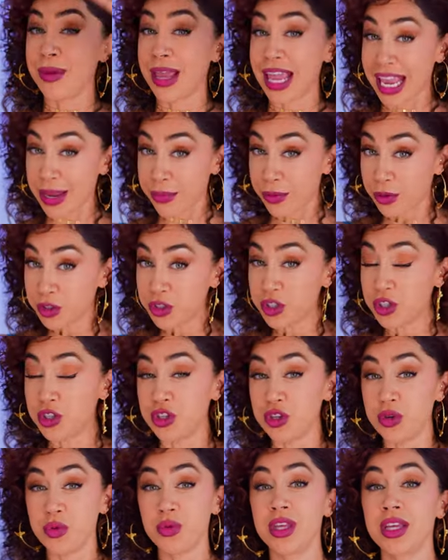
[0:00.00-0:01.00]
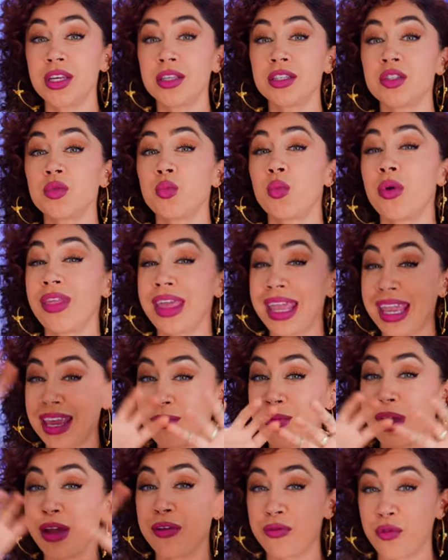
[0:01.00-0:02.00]
am able to do this
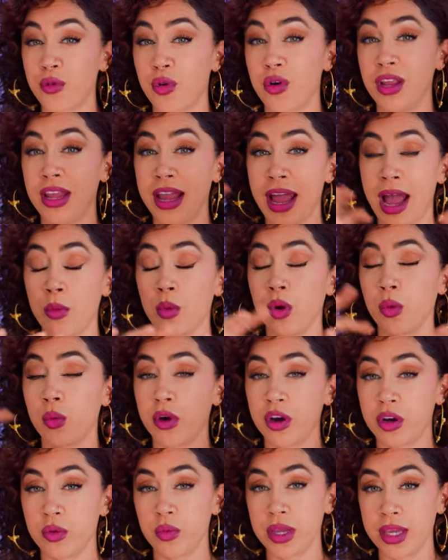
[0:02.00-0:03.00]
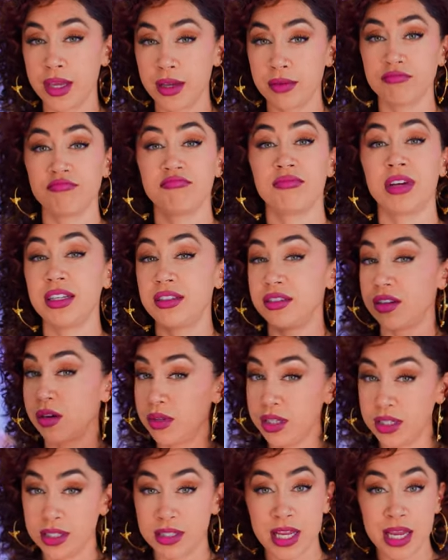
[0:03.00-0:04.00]
within my 40 hour work week. I
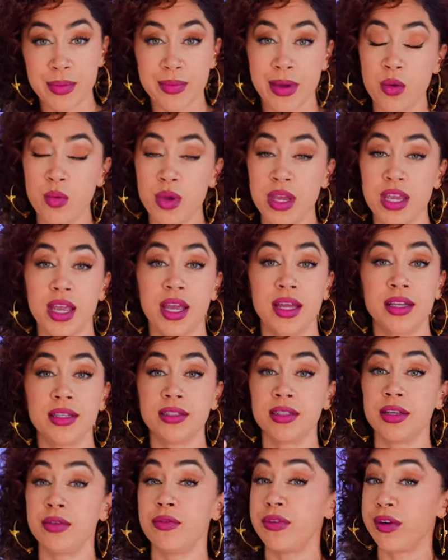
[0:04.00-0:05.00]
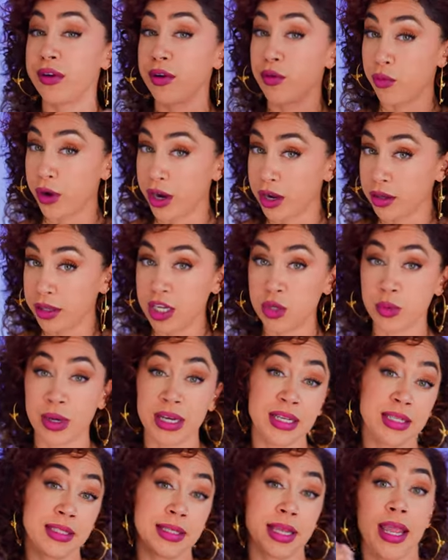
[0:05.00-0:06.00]
don't need to take my weekends, and very rarely do I
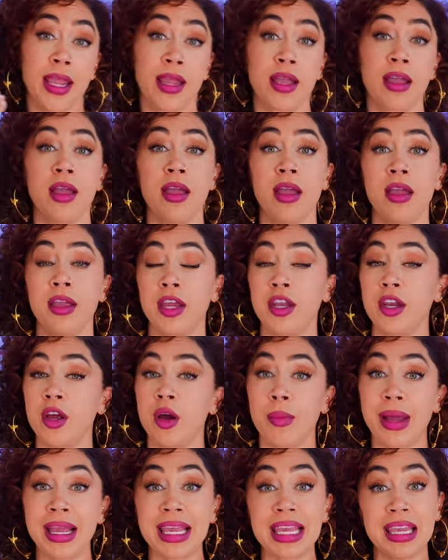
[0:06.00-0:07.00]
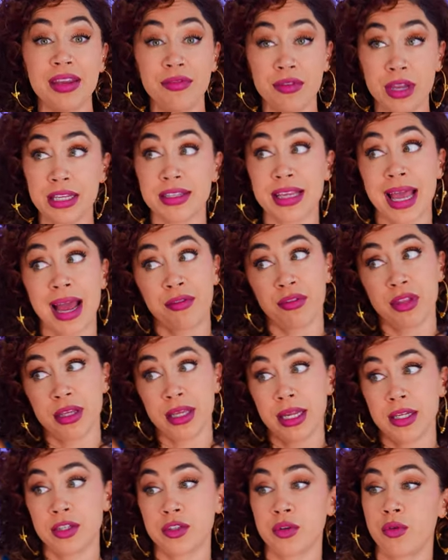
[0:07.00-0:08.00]
need to take, you know, my evenings after the
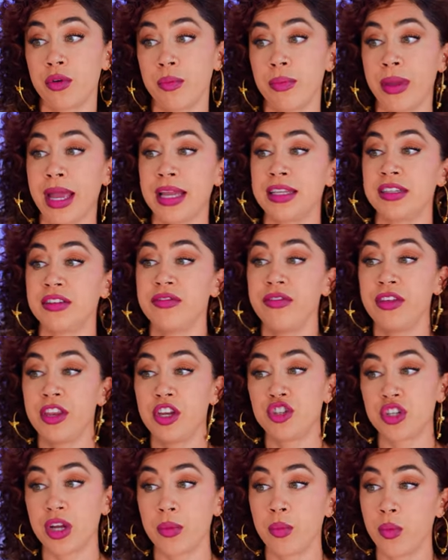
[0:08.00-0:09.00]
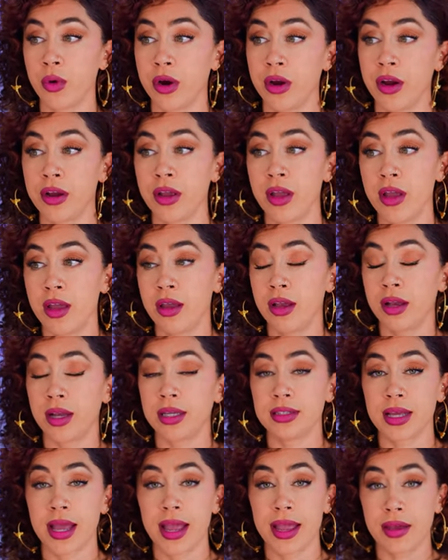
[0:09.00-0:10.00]
kids go to bed to finish up work
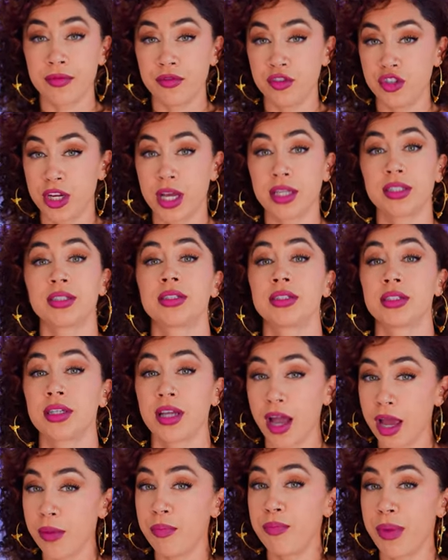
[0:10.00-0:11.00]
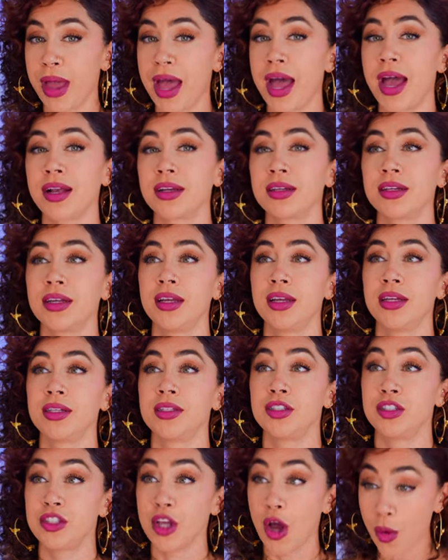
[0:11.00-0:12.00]
because I have just cut back
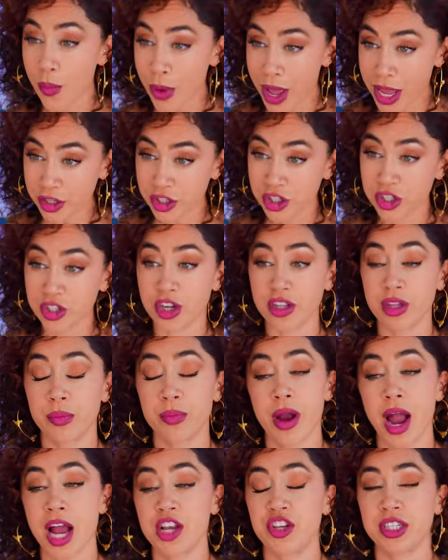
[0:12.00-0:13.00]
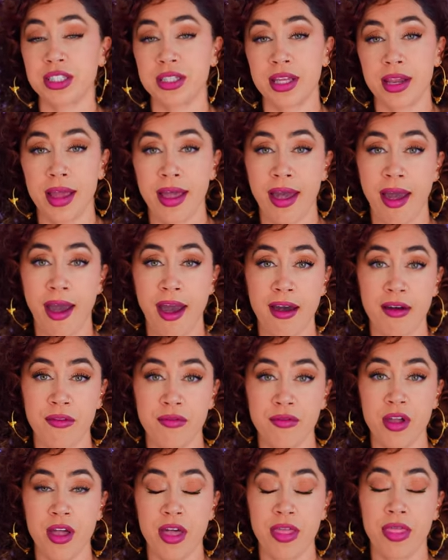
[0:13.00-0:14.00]
so much on the projects that I
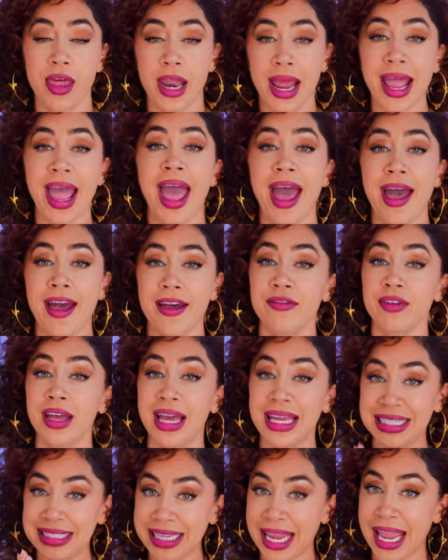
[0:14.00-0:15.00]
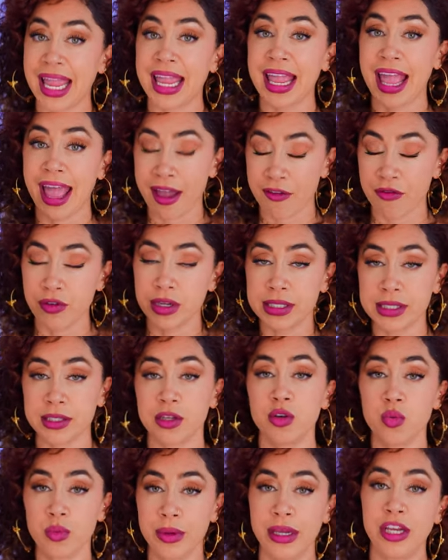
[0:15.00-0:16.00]
have that I have a day every
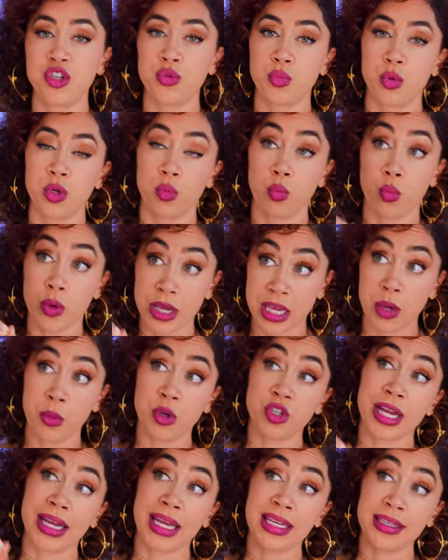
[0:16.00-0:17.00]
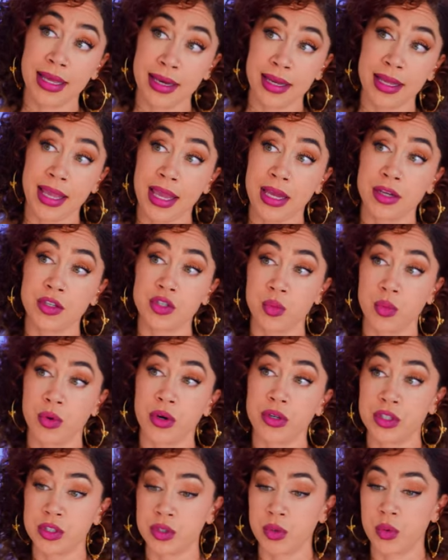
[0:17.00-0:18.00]
single week, week which I can dedicate
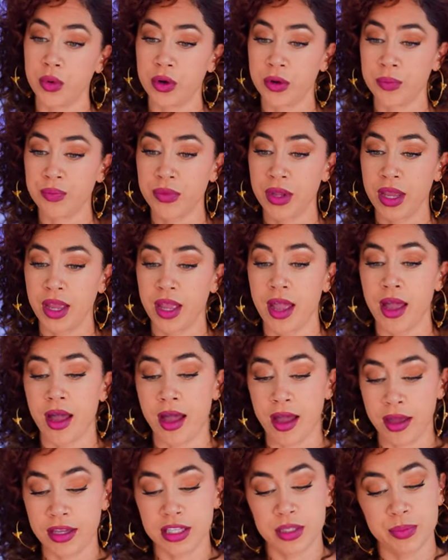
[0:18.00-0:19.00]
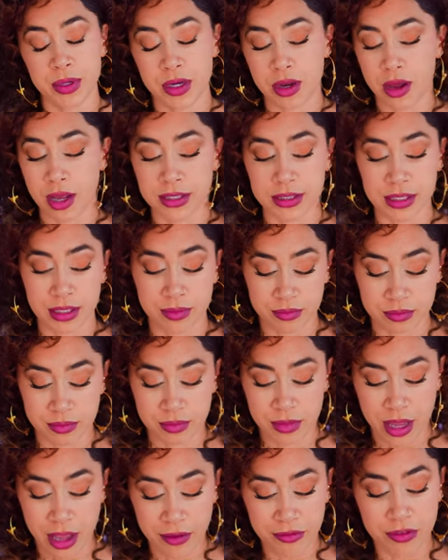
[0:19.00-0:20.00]
towards school. Uh, it's been awesome.
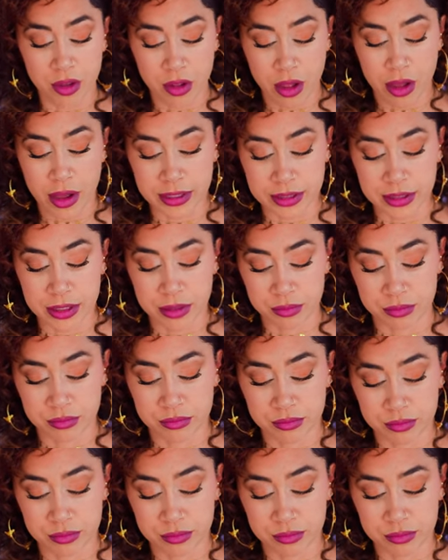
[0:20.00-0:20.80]
I feel awesome.